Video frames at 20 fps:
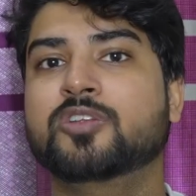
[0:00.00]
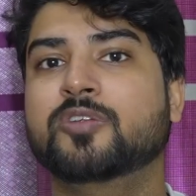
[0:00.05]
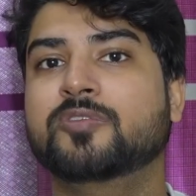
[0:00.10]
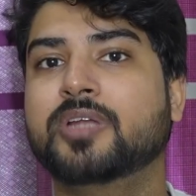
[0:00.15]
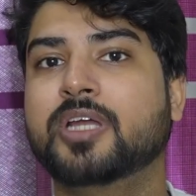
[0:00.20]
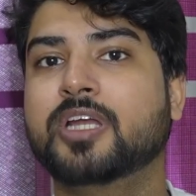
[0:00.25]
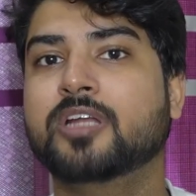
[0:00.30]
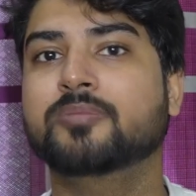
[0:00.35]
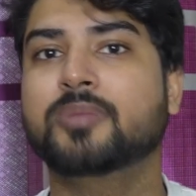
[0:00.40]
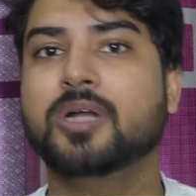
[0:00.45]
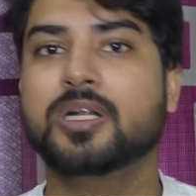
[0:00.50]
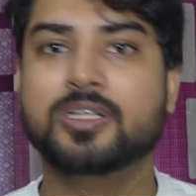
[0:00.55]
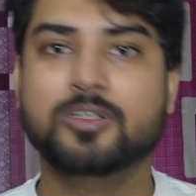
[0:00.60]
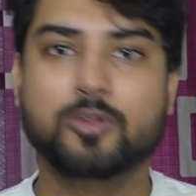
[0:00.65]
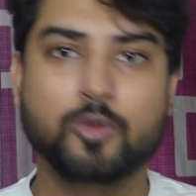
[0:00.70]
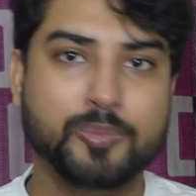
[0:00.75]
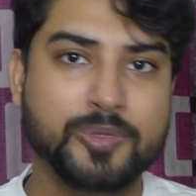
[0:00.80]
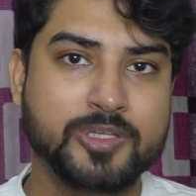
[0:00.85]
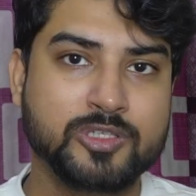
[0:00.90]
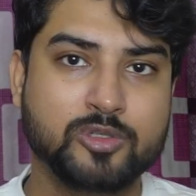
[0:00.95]
you've taken part
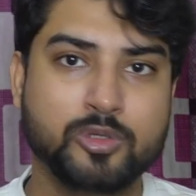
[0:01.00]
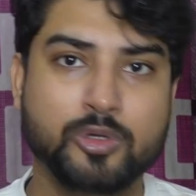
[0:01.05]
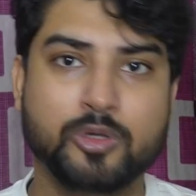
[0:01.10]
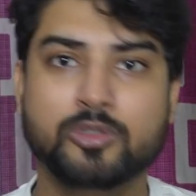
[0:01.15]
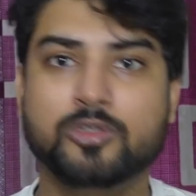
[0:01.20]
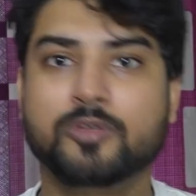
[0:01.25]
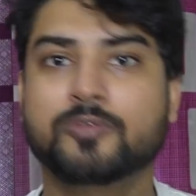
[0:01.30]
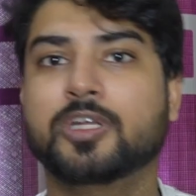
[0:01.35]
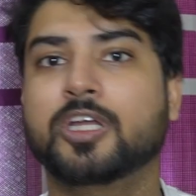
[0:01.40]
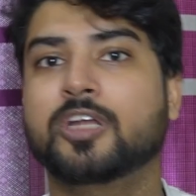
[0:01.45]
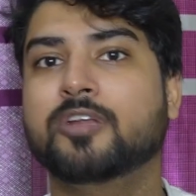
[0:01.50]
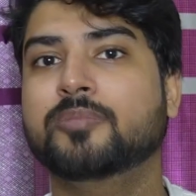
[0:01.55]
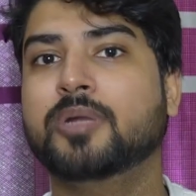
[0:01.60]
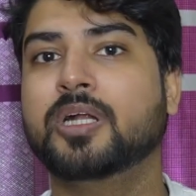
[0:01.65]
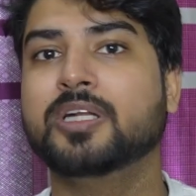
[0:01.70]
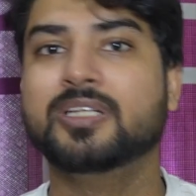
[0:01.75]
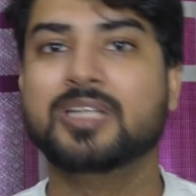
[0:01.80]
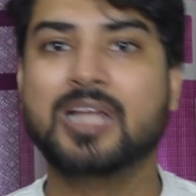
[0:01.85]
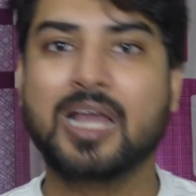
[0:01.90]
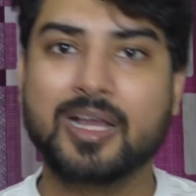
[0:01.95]
in open source, you've taken
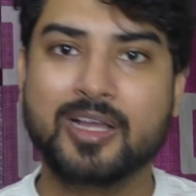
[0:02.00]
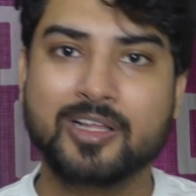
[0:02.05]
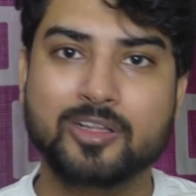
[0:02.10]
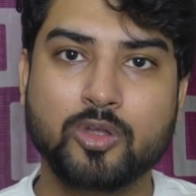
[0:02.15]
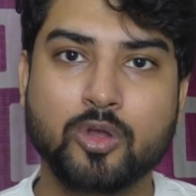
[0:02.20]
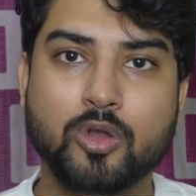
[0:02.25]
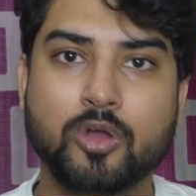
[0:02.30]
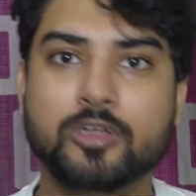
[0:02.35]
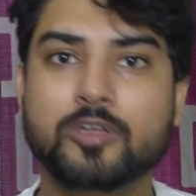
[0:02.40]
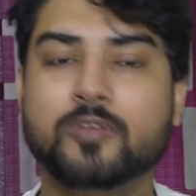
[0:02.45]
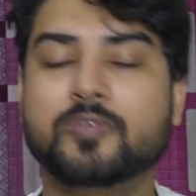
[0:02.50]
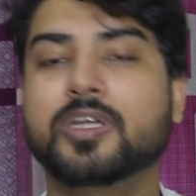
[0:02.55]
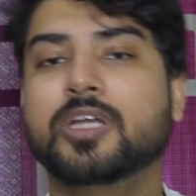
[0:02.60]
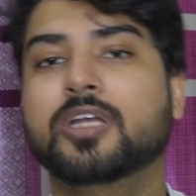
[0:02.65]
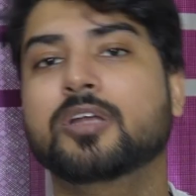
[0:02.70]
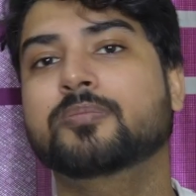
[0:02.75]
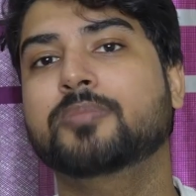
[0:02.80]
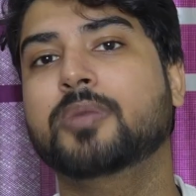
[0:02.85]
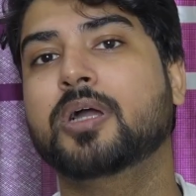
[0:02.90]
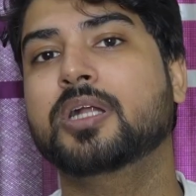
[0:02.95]
part in hackathon, you've
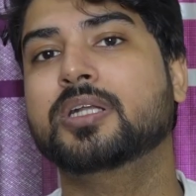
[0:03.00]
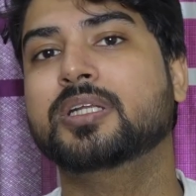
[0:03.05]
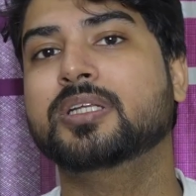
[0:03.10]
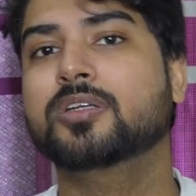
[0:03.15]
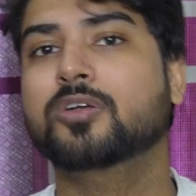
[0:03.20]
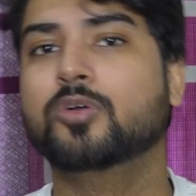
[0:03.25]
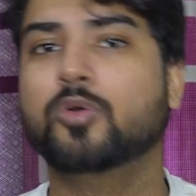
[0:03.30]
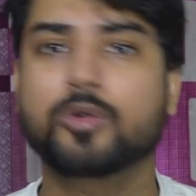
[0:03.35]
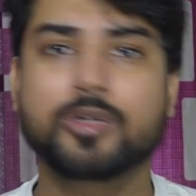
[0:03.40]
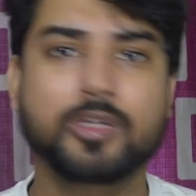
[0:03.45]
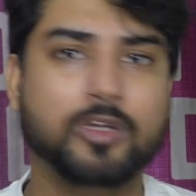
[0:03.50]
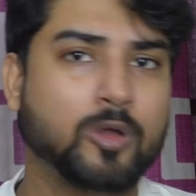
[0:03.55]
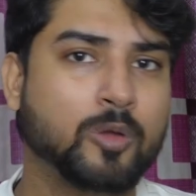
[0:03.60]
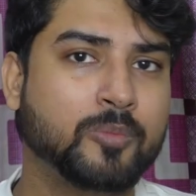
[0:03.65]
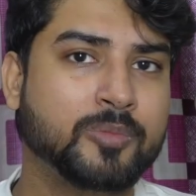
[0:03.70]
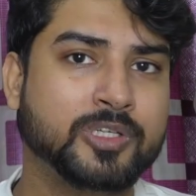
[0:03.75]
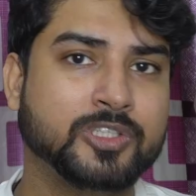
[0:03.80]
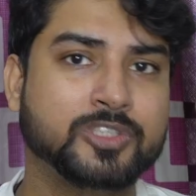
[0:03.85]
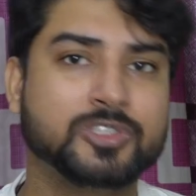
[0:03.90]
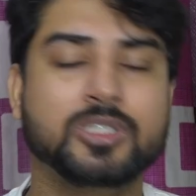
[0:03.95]
taken part in a coding
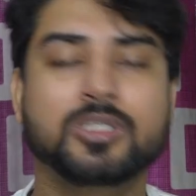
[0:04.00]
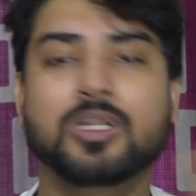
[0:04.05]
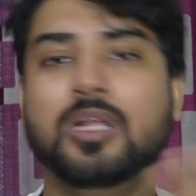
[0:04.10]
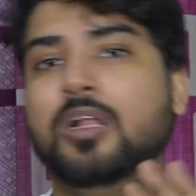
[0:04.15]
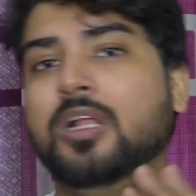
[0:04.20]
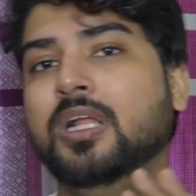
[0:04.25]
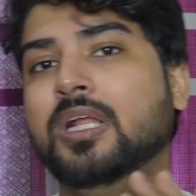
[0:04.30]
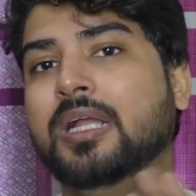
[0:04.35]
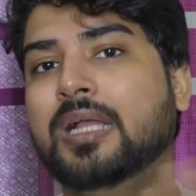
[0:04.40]
competition,